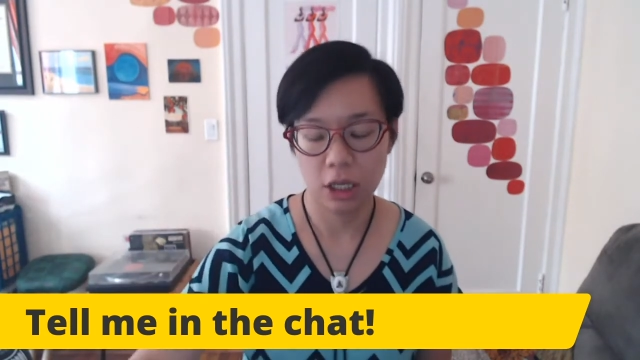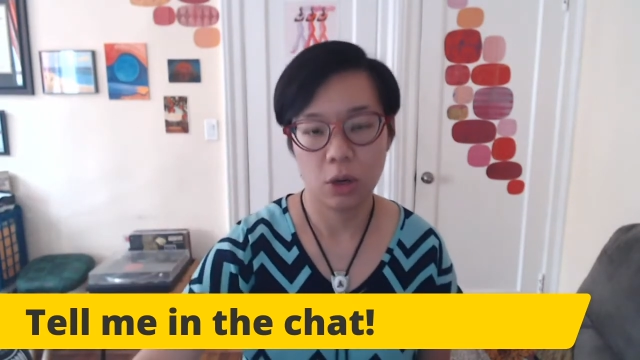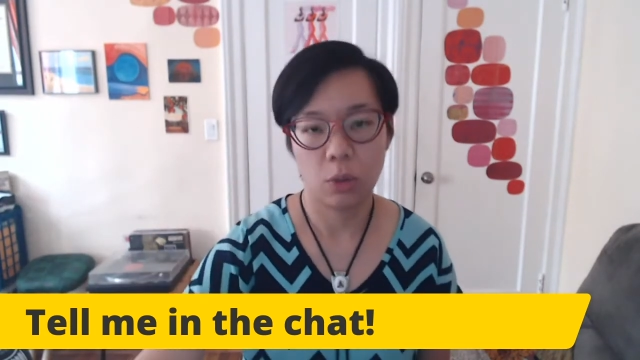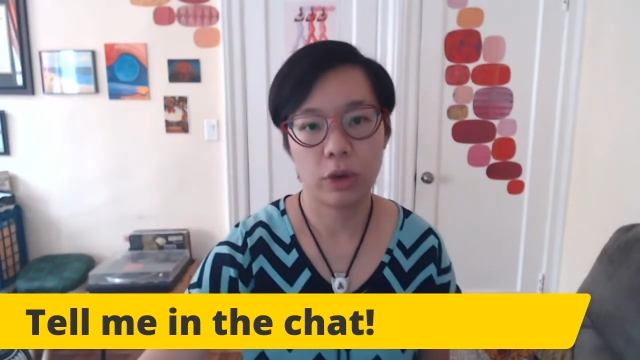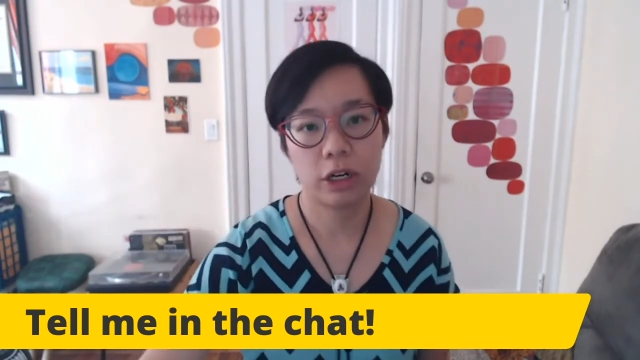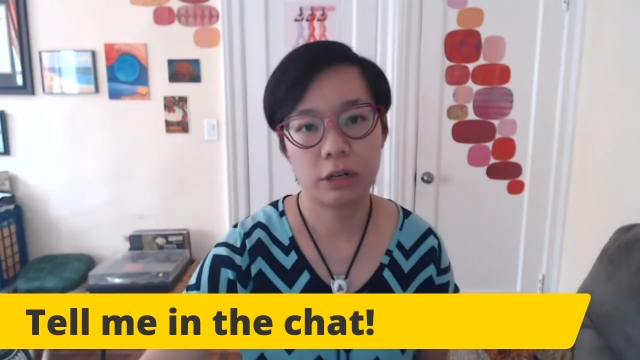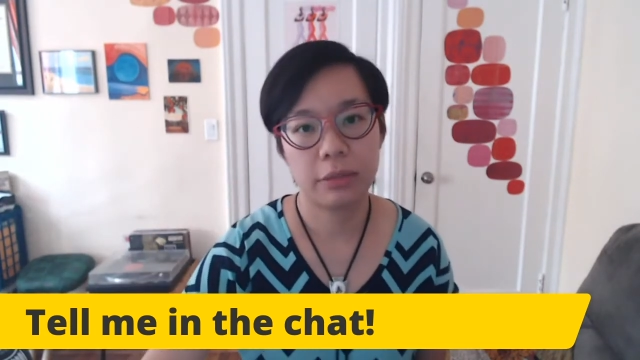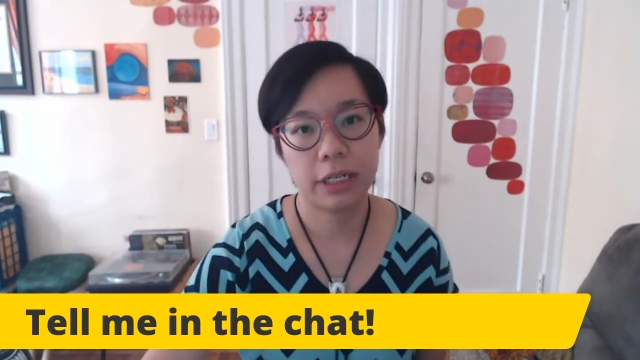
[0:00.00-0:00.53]

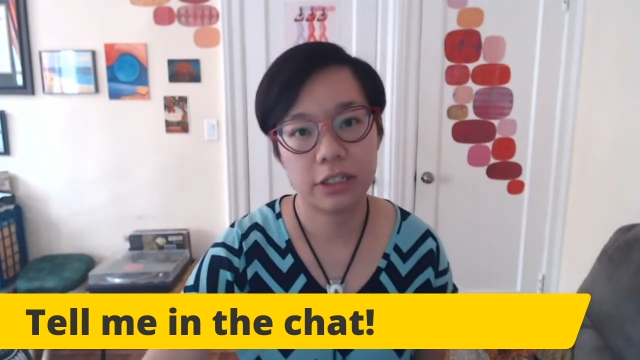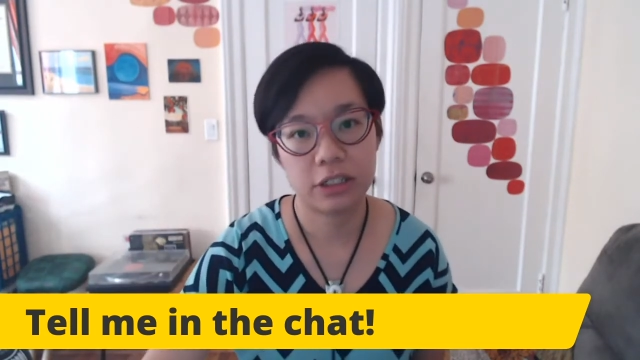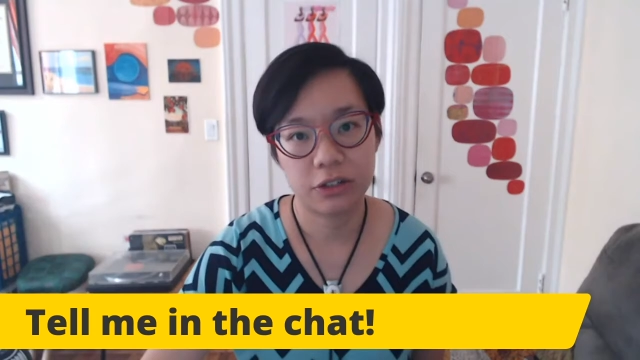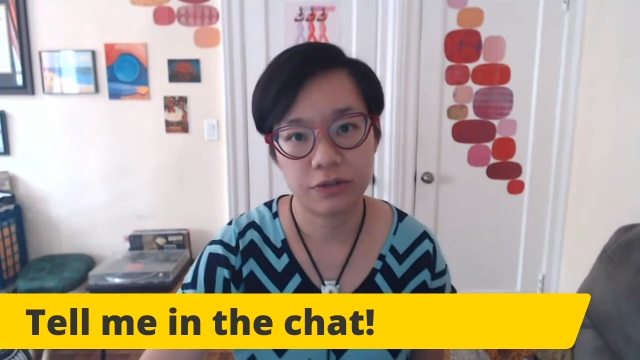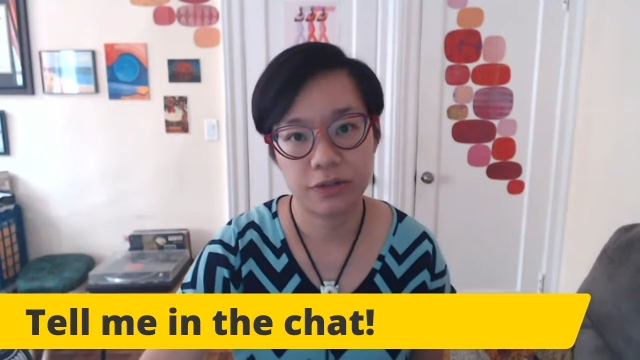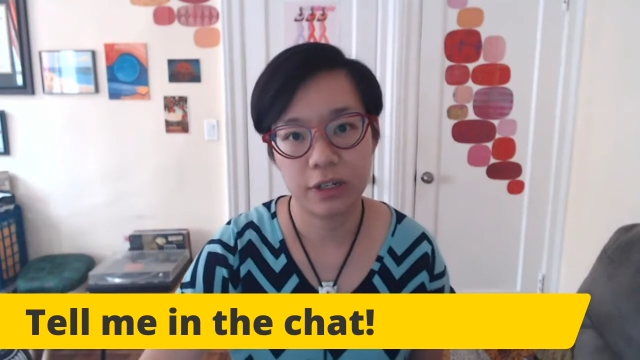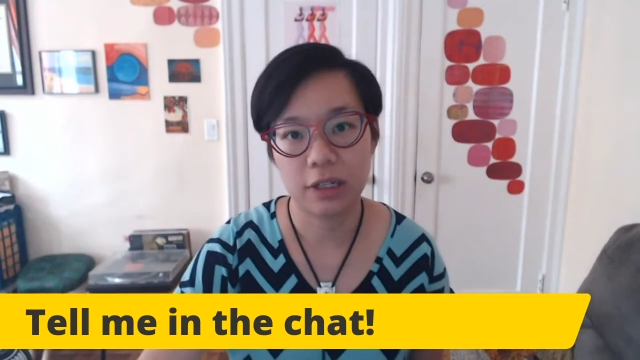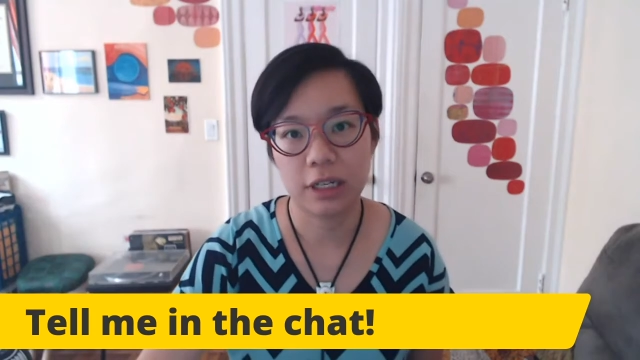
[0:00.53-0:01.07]
we are made to
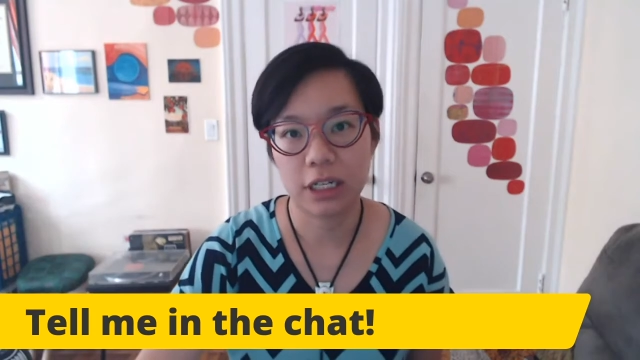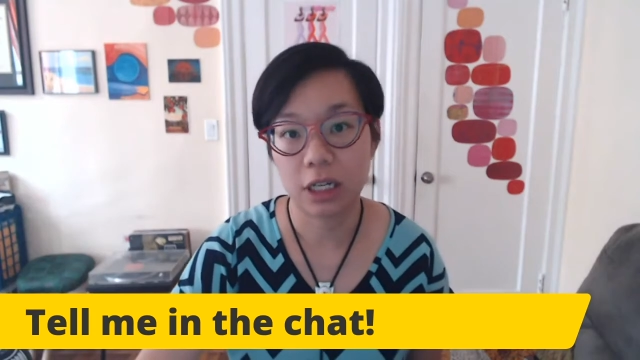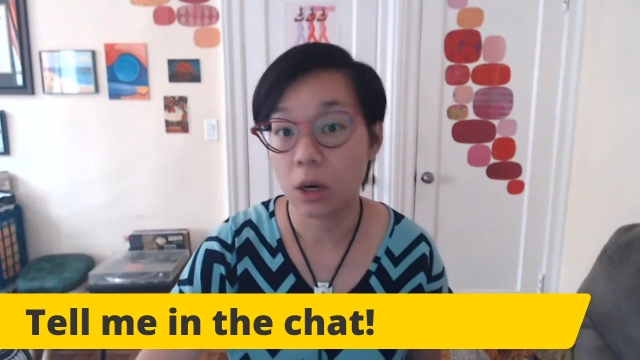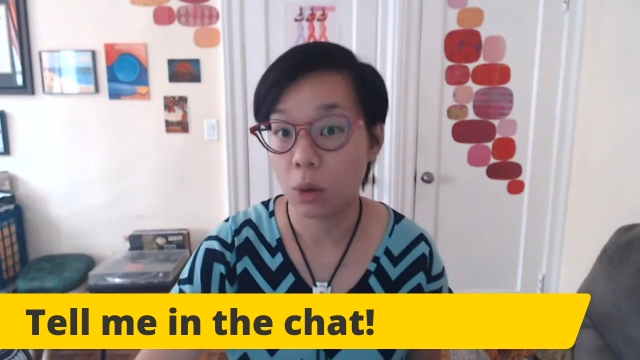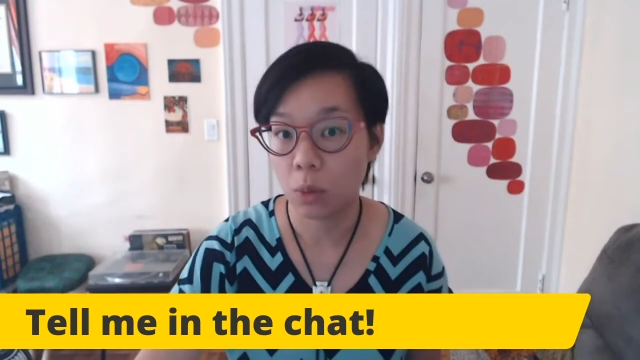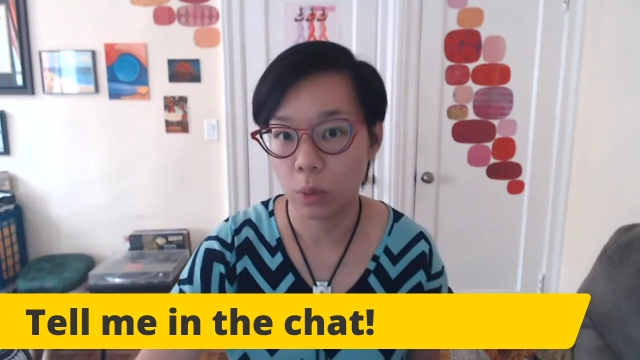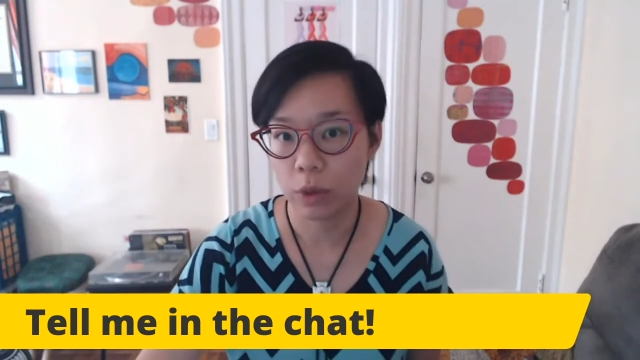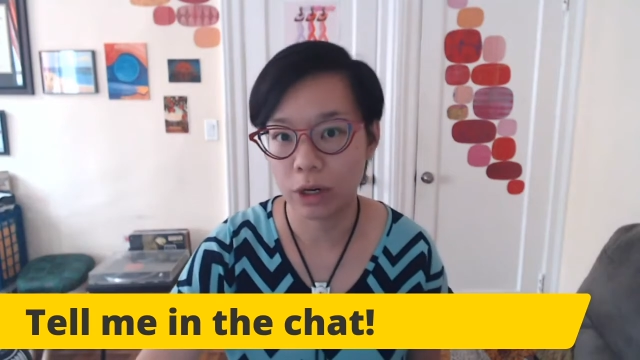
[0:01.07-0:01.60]
feel like
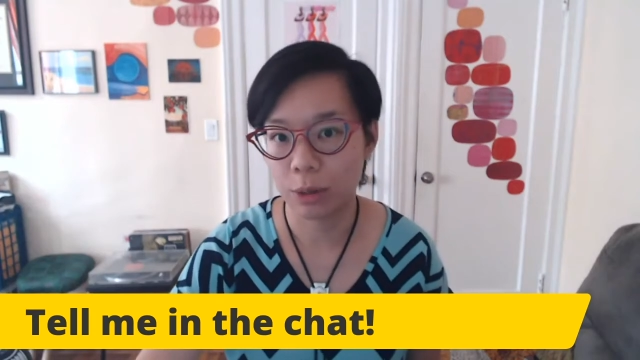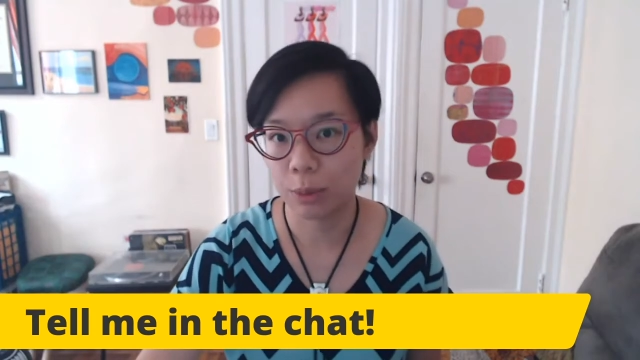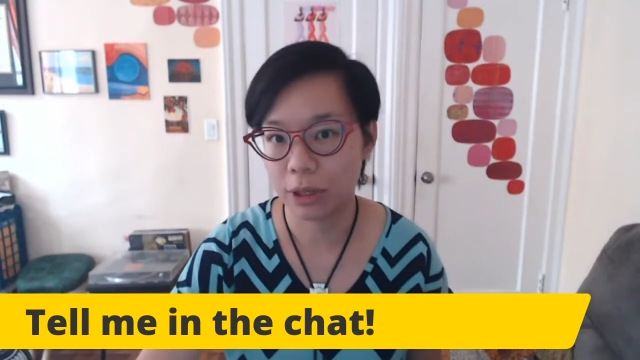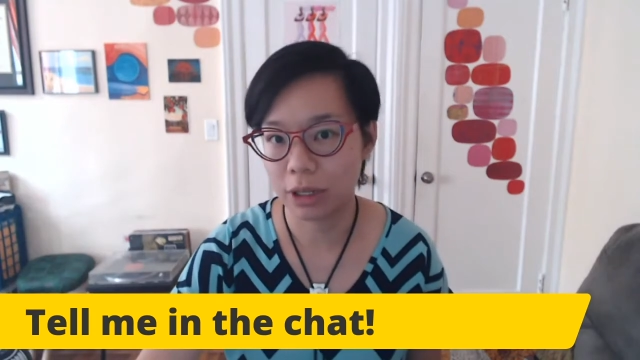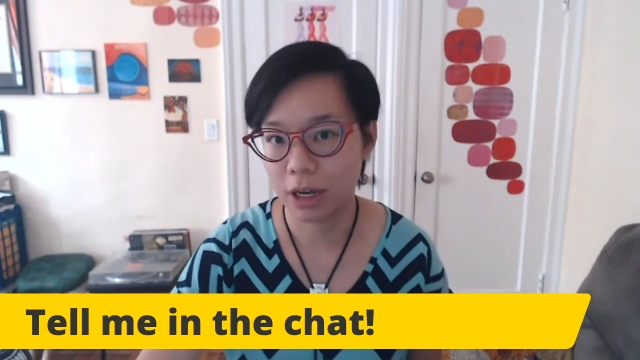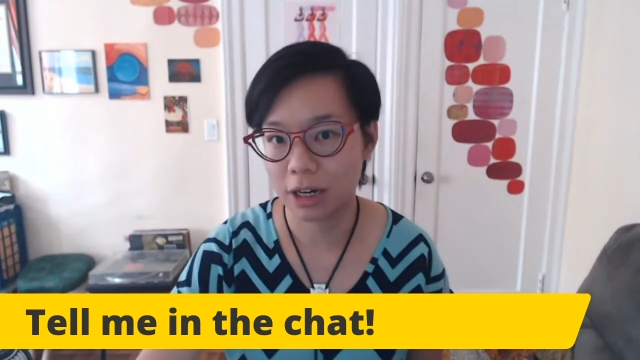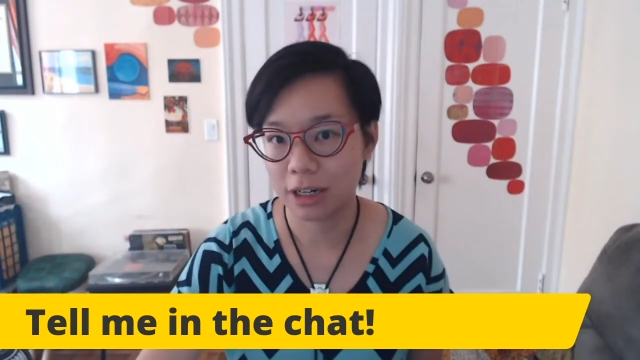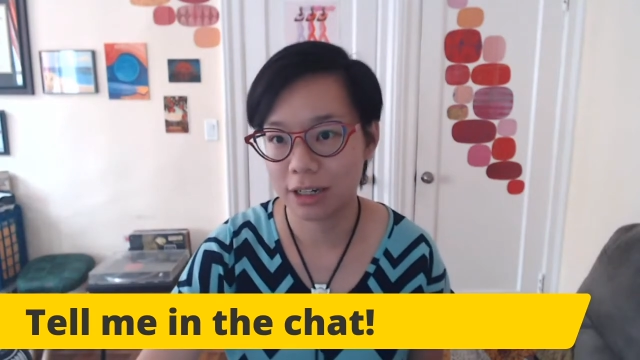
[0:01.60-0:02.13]
we don't
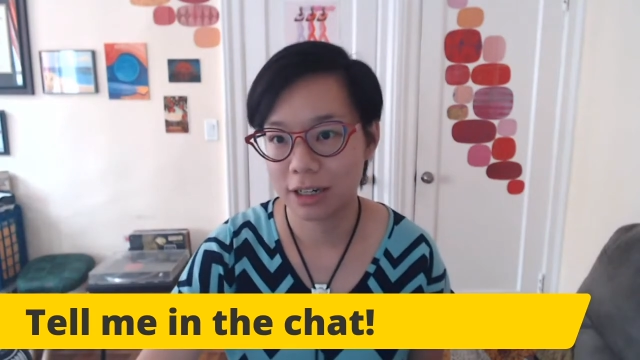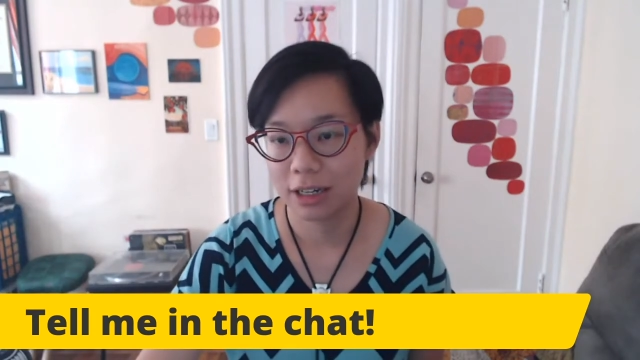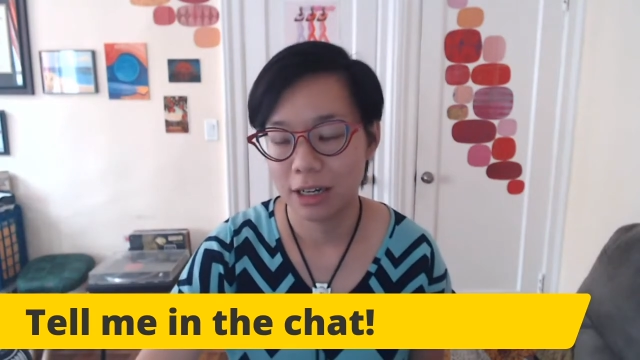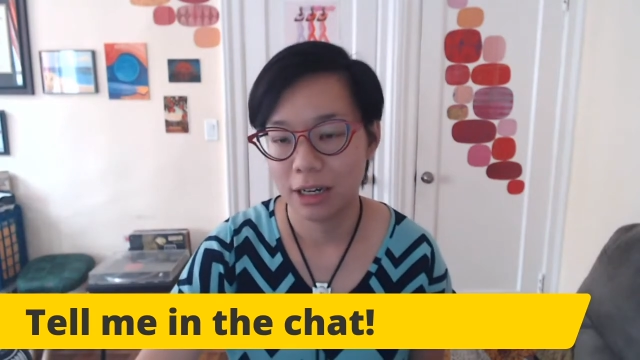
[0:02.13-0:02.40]
belong,